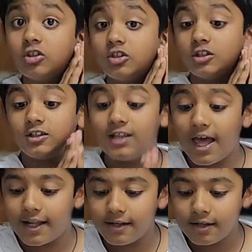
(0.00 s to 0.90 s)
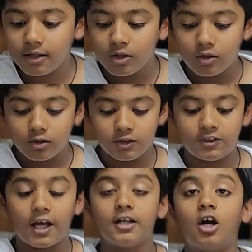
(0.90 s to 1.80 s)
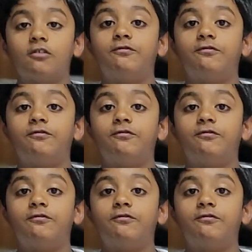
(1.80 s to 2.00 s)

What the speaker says: Then Zygarde